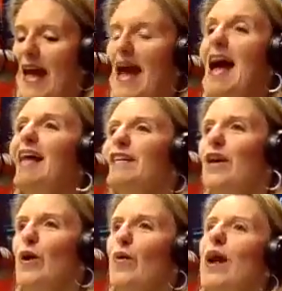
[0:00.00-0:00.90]

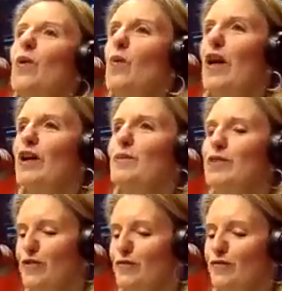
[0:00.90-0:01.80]
Hello and welcome
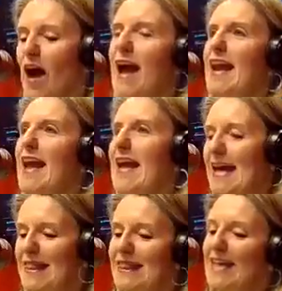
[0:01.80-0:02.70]
to
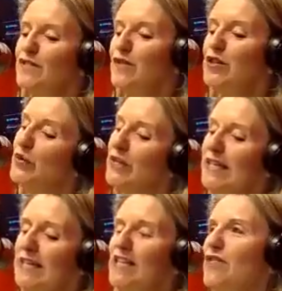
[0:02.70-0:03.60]
Friday. Thanks for tuning
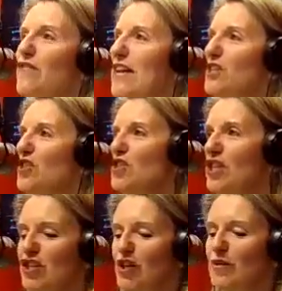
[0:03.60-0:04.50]
into the Financial
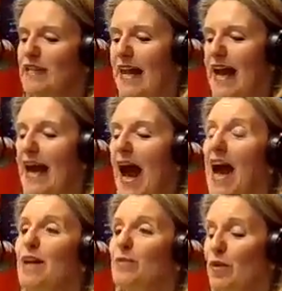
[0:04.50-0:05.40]
Chick Show today.
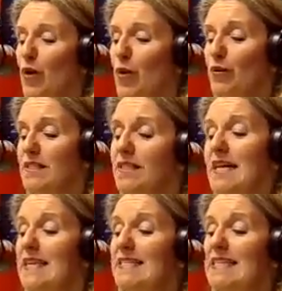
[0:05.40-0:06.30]
I am your host,
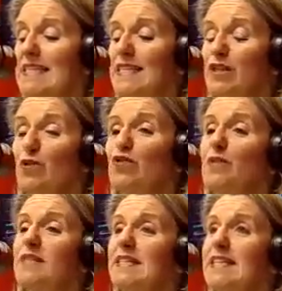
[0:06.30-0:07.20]
Denise
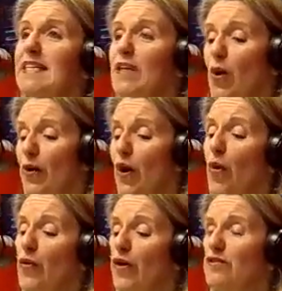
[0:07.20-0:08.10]
Nostrom, the CEO and
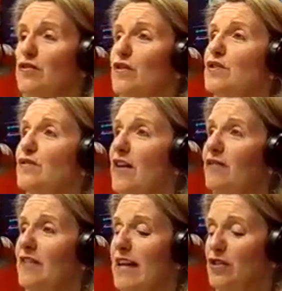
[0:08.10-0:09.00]
owner of
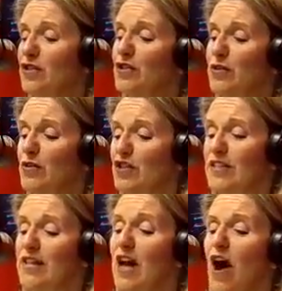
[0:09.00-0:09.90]
Diversified Financial
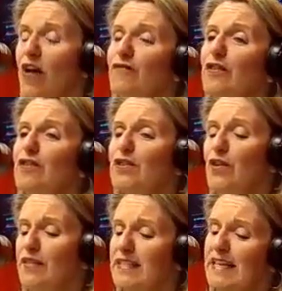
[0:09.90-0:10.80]
Solutions, a
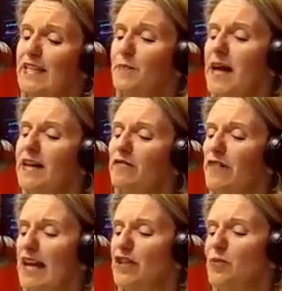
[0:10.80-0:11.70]
full-service independent
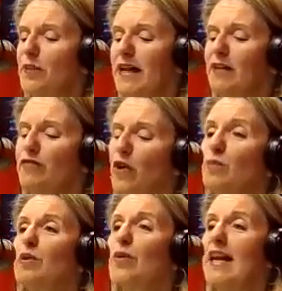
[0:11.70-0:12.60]
financial planning
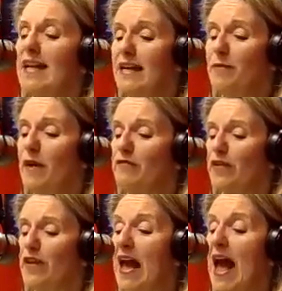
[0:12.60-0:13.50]
firm located in
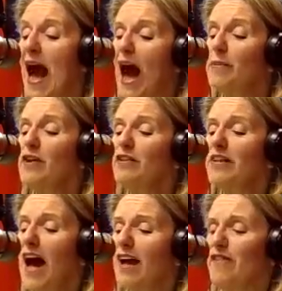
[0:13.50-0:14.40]
Medford. I'm here
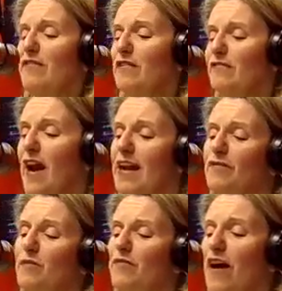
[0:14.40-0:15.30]
live every Friday
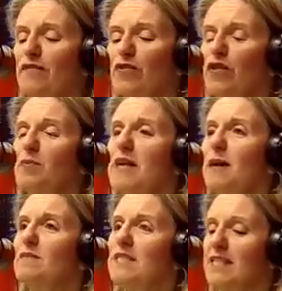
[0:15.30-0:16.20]
from 5:30
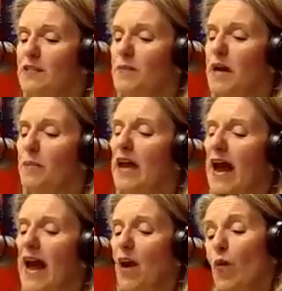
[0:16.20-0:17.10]
p.m. to 6 p.m. on
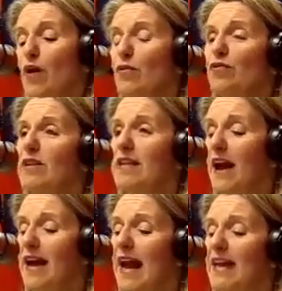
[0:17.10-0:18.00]

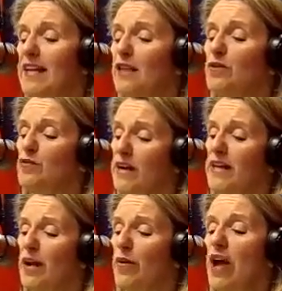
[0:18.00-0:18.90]
1039 LI News
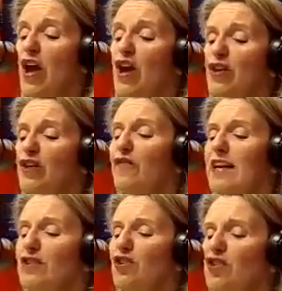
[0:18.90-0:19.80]
Radio. Your
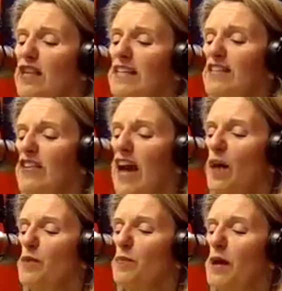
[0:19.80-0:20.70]
Financial Chick is here to
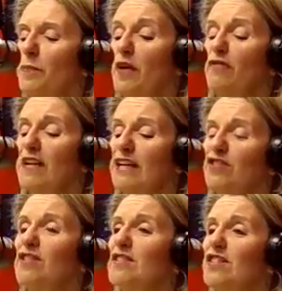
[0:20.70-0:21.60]
help you make better
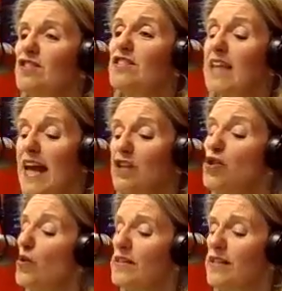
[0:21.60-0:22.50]
financial decisions and
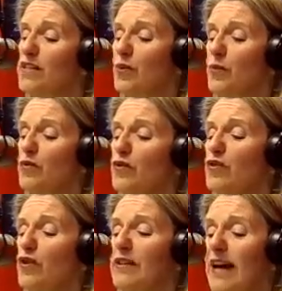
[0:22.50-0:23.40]
choices to improve
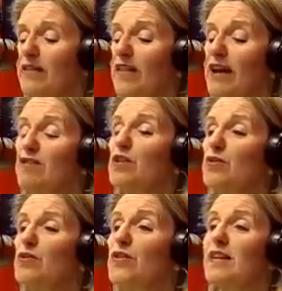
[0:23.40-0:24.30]
your life and
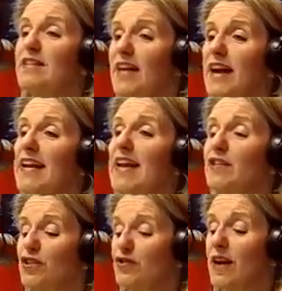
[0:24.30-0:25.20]
reduce your anxiety and
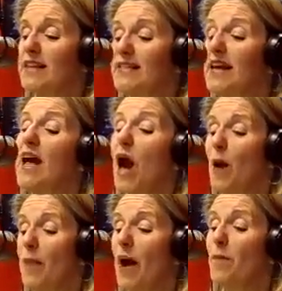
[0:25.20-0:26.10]
stress
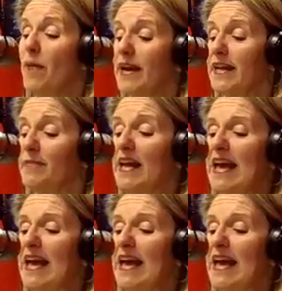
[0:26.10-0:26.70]
about money.